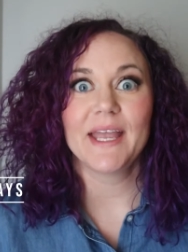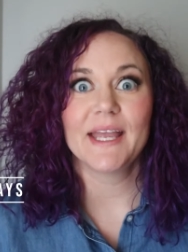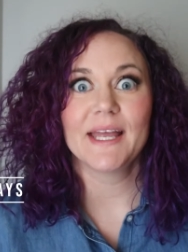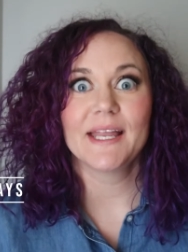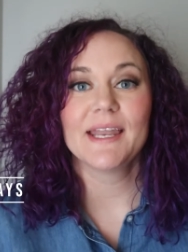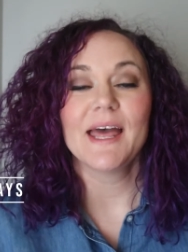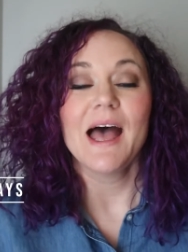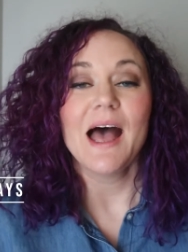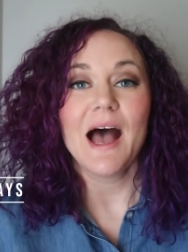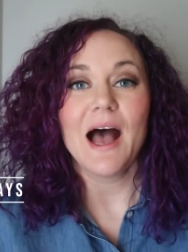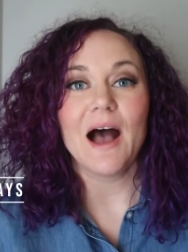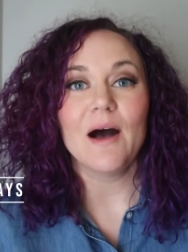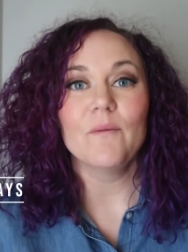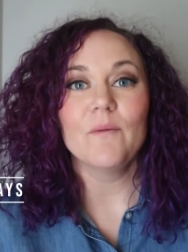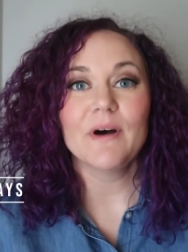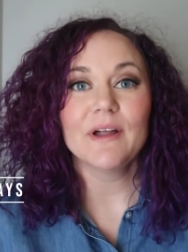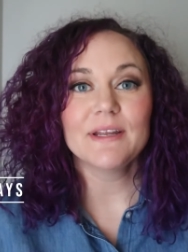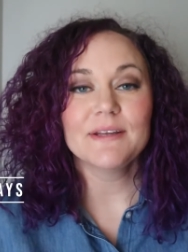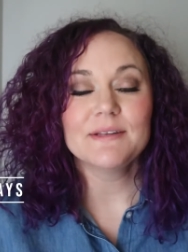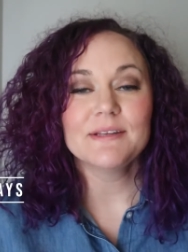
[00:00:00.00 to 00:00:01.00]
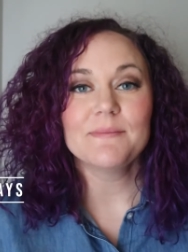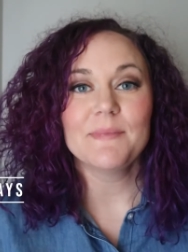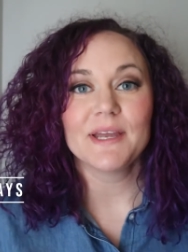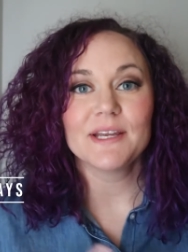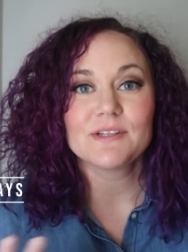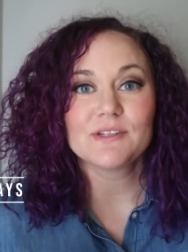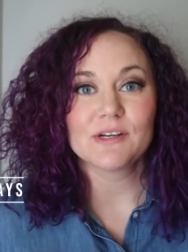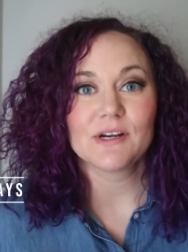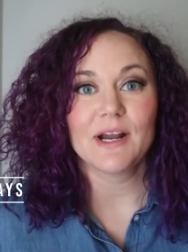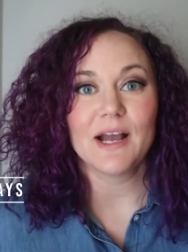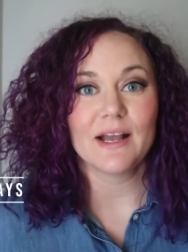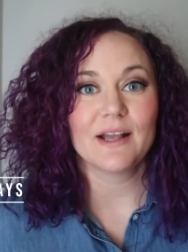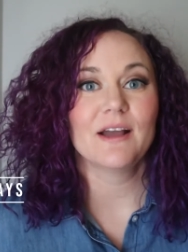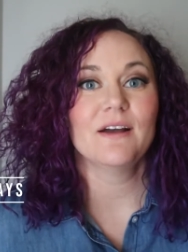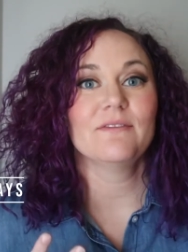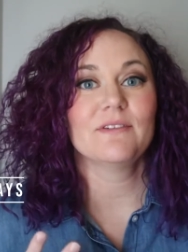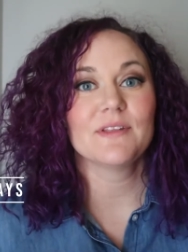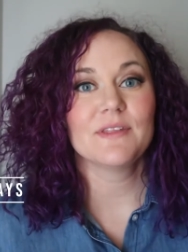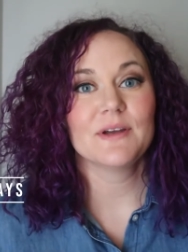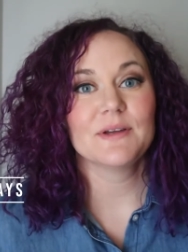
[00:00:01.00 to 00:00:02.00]
and I wanted to make sure I
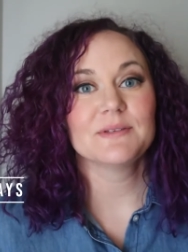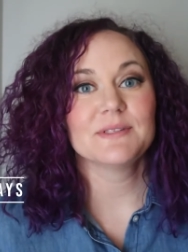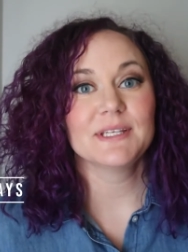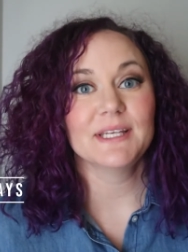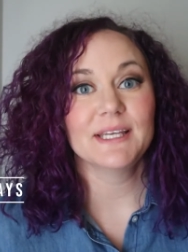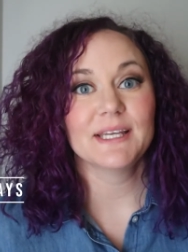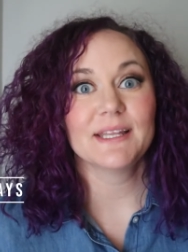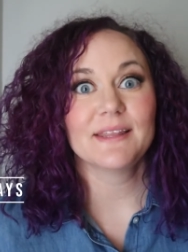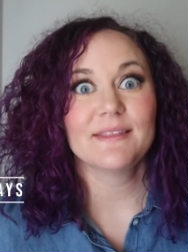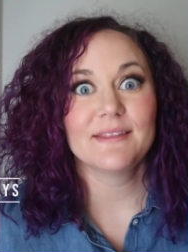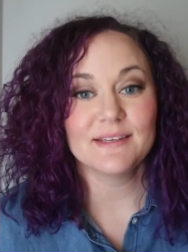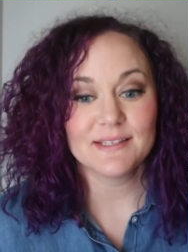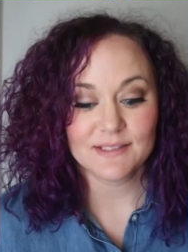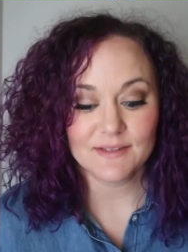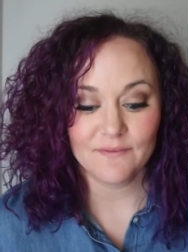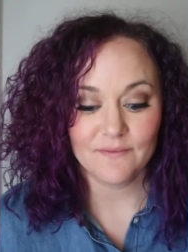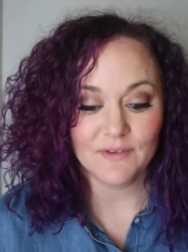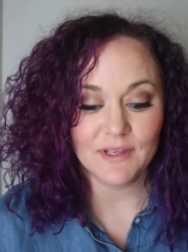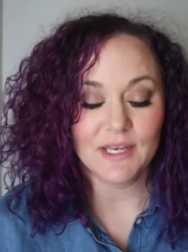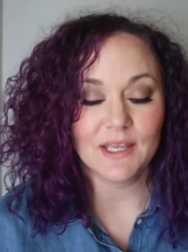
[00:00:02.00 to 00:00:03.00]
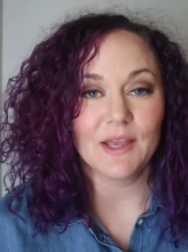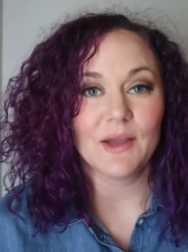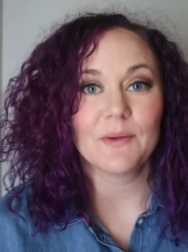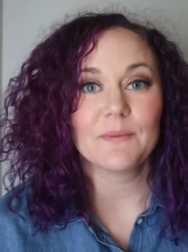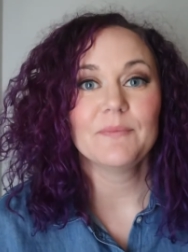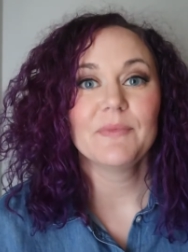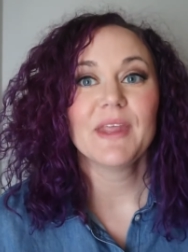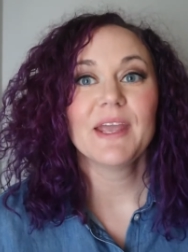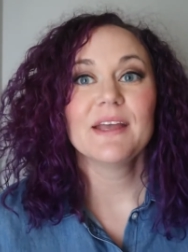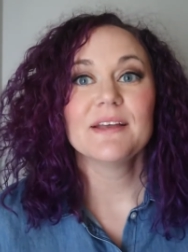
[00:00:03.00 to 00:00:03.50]
cover those in this video.